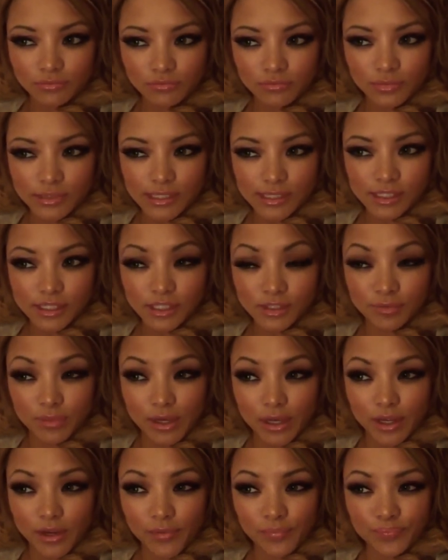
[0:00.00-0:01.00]
This is
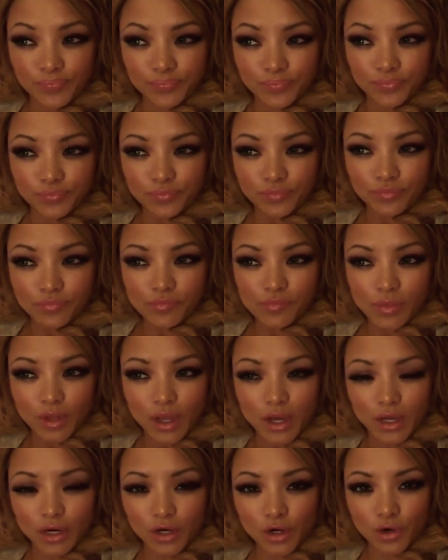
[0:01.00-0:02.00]
me
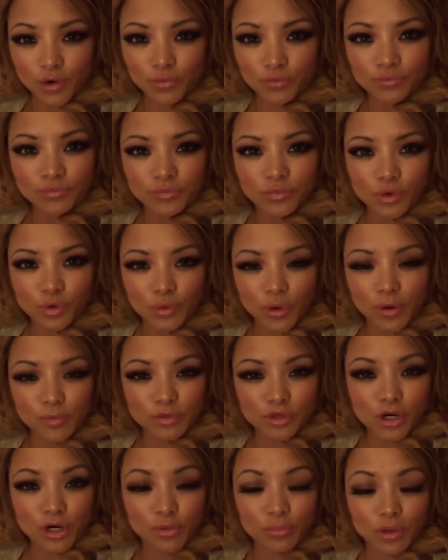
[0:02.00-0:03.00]
at home when I'm
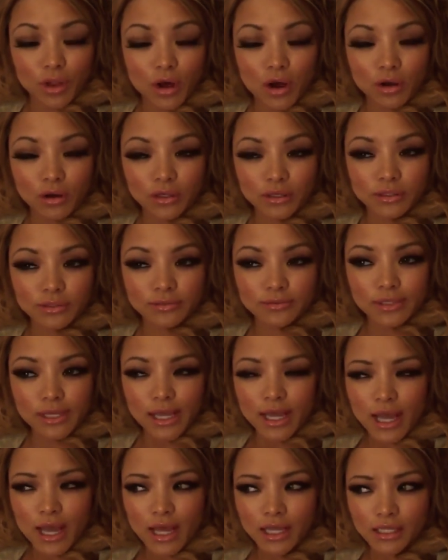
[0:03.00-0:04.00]
trying to blog.
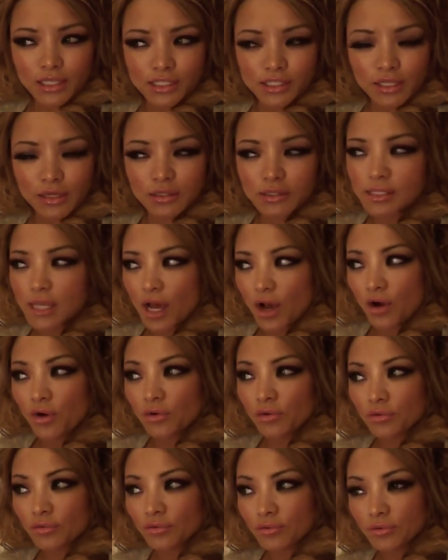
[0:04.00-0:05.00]
The sun's out.
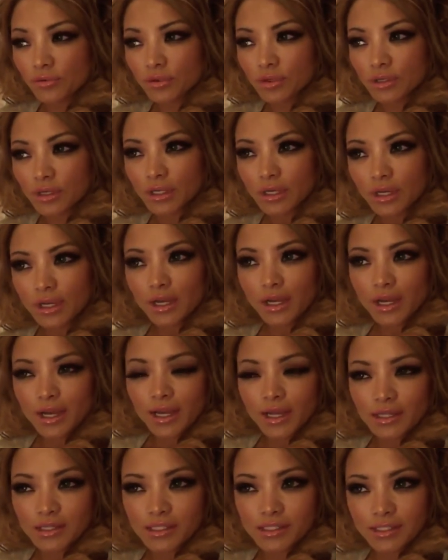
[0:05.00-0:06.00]

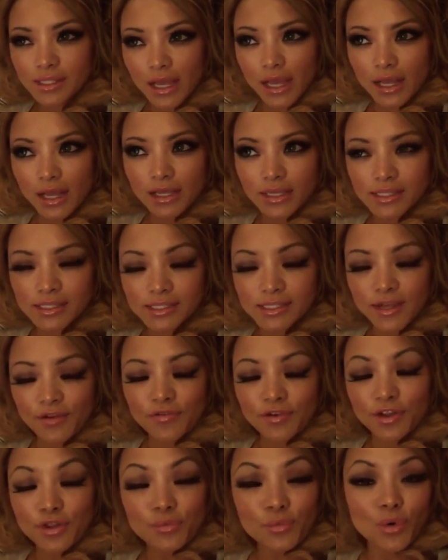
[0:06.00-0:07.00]
It's like 7
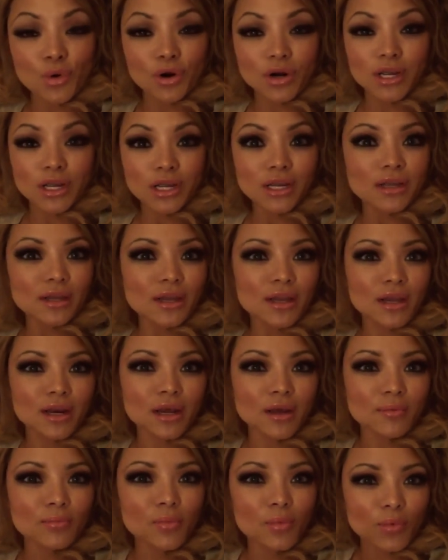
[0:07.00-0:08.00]
in the morning
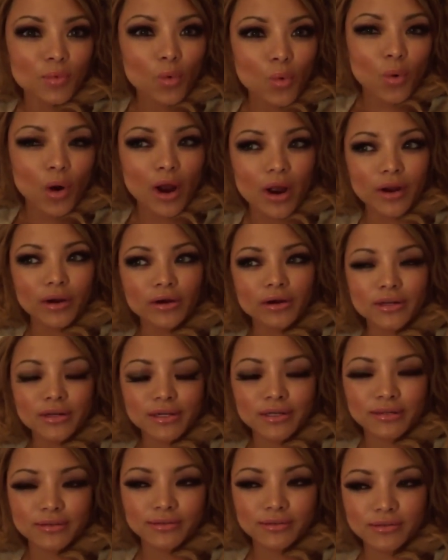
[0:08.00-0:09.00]
and I'm wired.
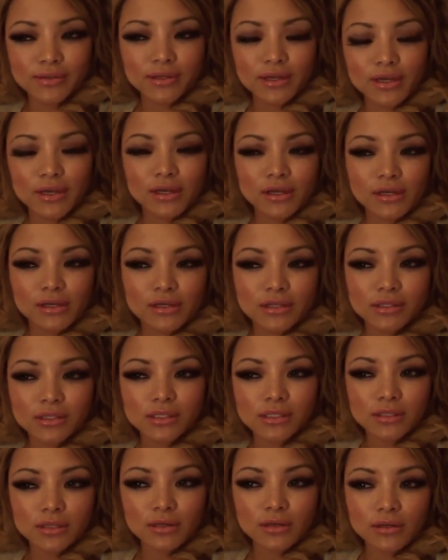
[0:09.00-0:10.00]
And
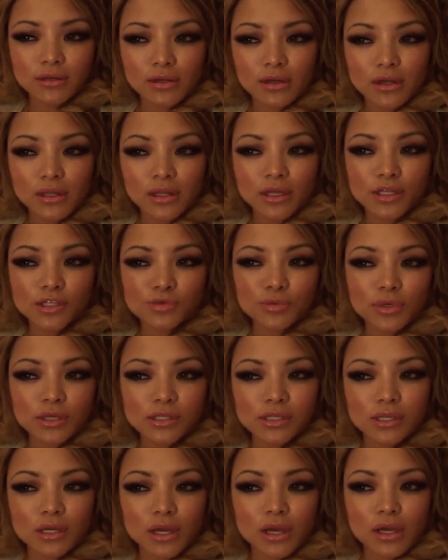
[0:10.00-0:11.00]
I think it's because
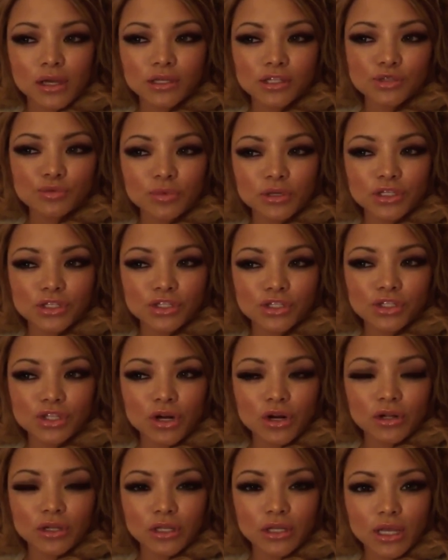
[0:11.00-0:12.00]
I ate too much
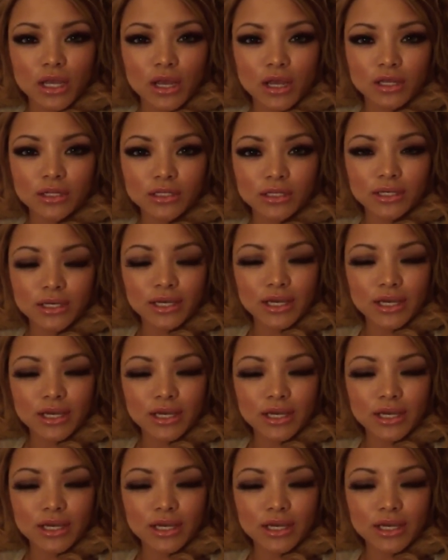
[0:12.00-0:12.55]
chocolate candy